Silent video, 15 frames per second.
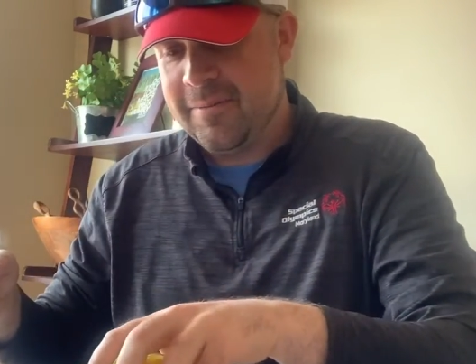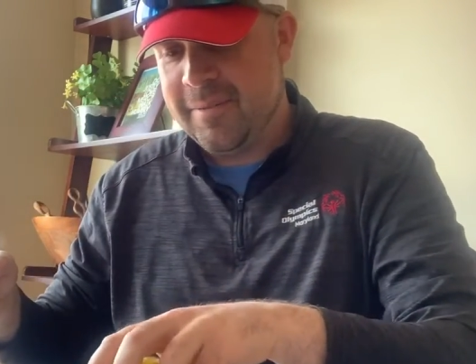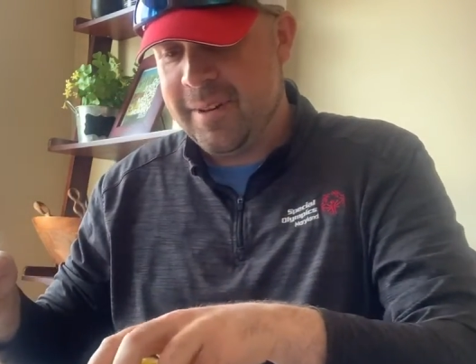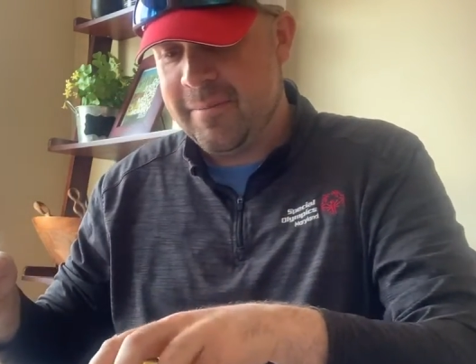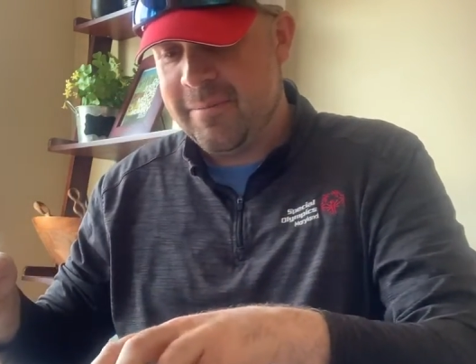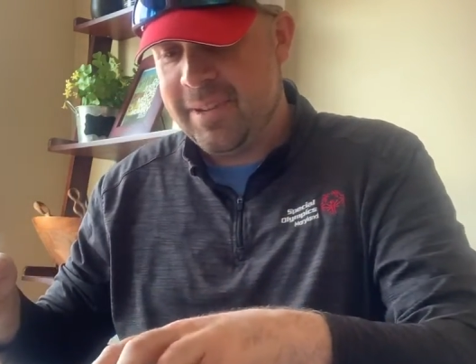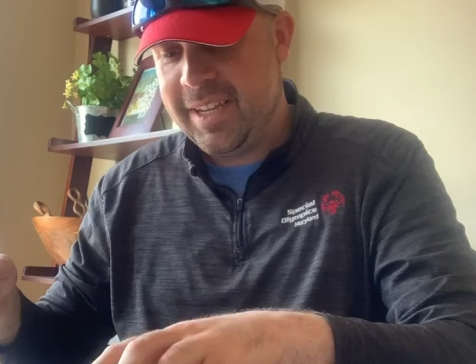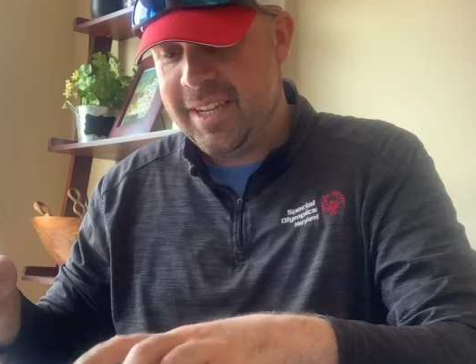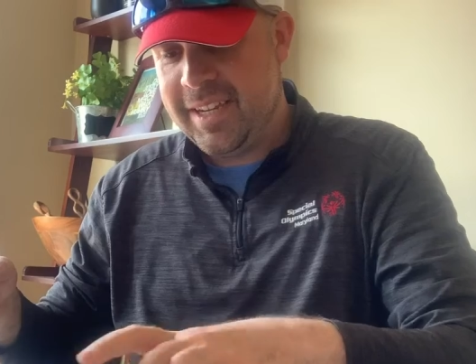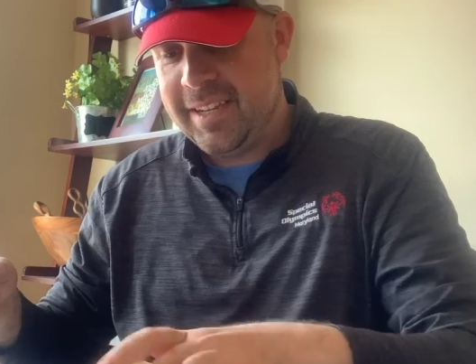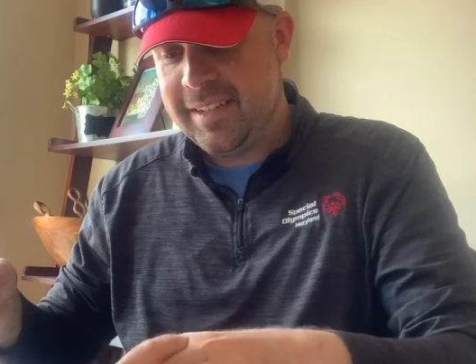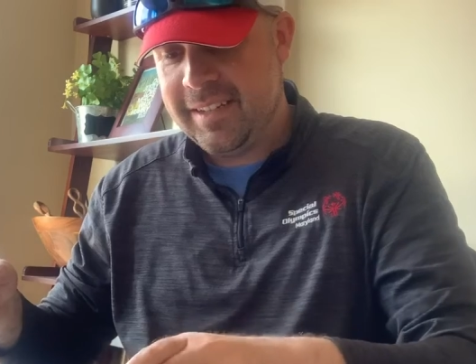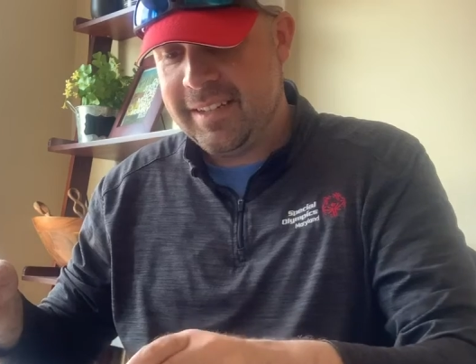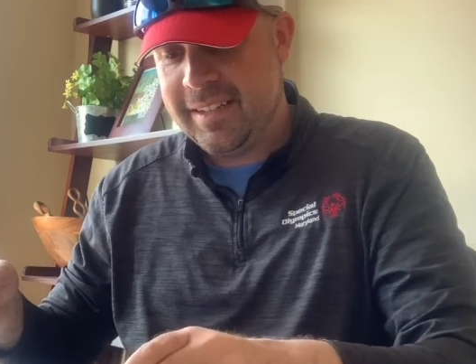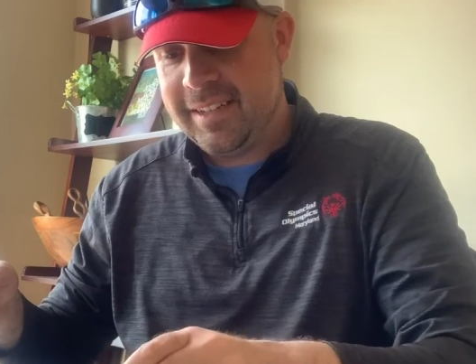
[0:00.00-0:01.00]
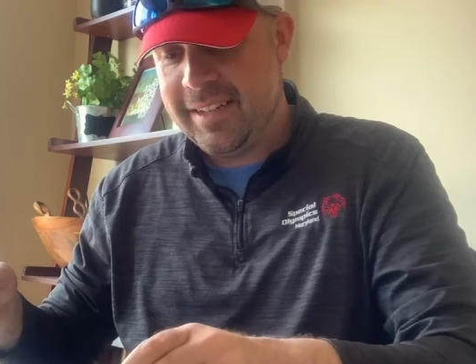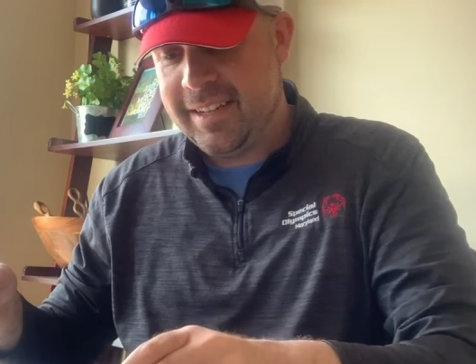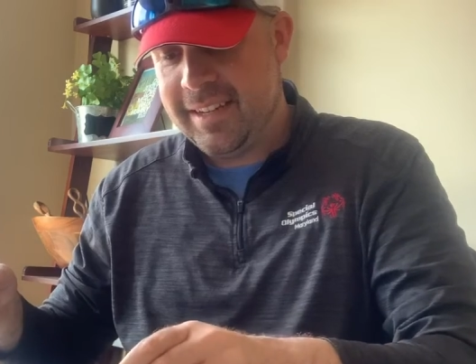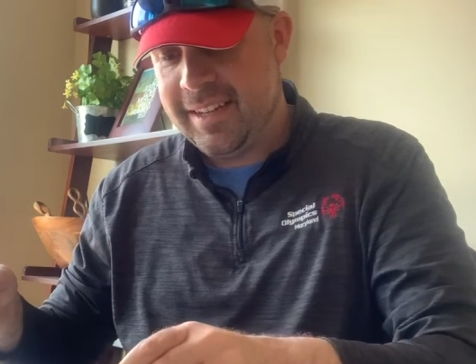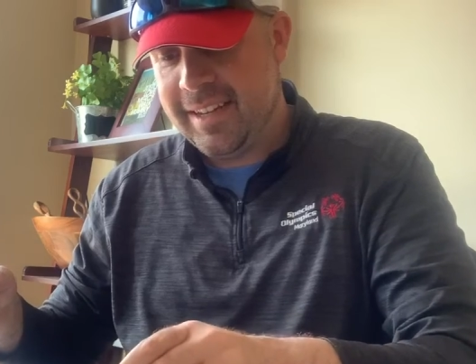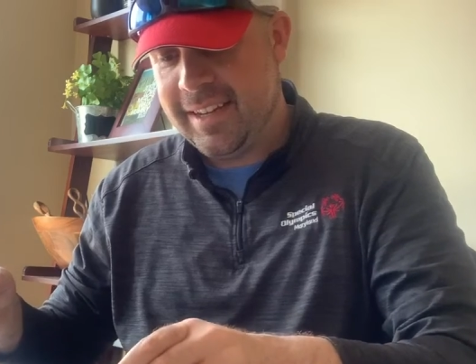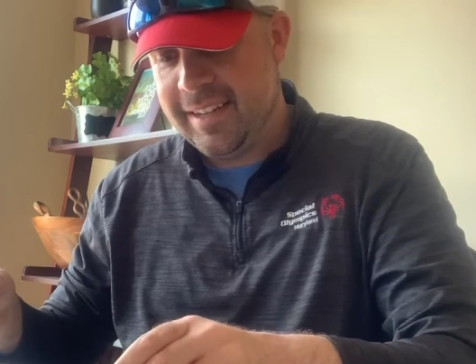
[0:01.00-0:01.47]
one piece
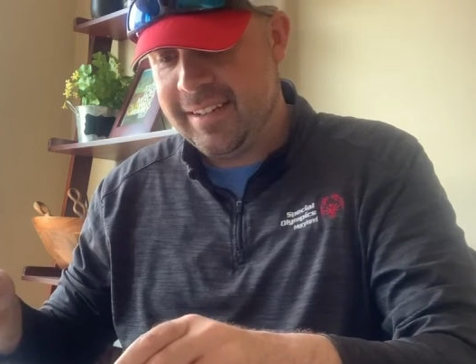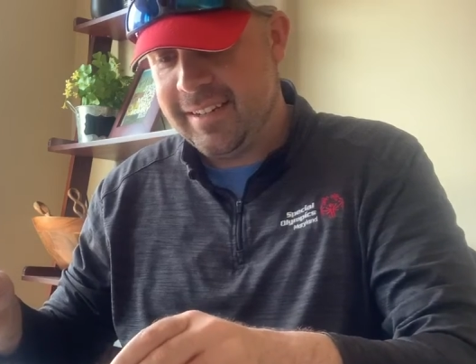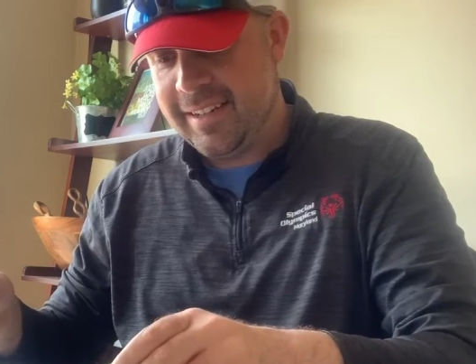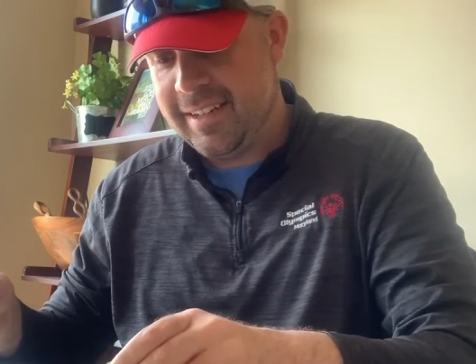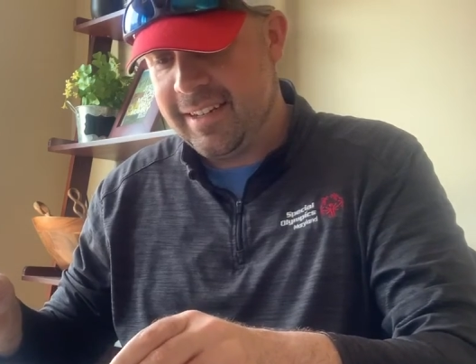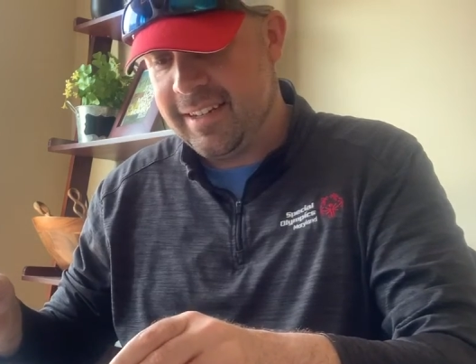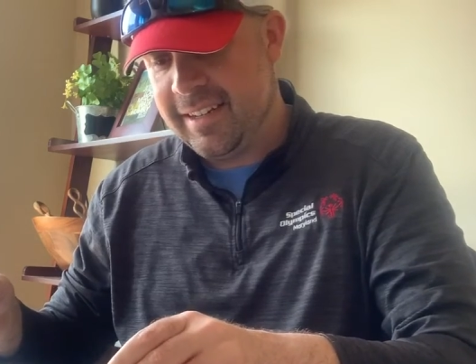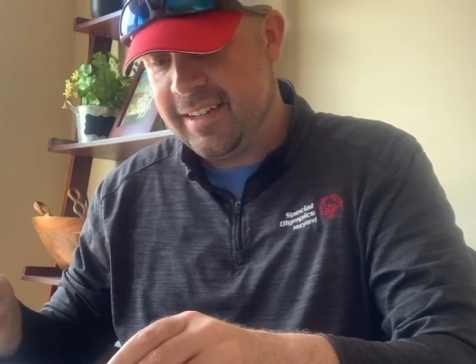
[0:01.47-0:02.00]
as it